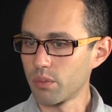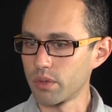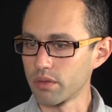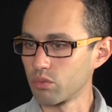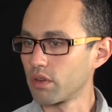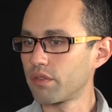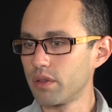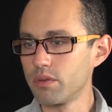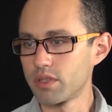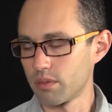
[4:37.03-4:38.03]
will
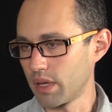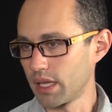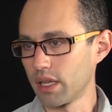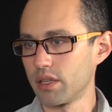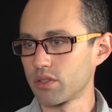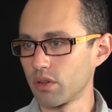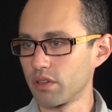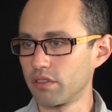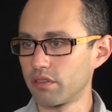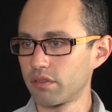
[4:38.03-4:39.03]
refuse to make any
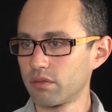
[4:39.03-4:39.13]
sort of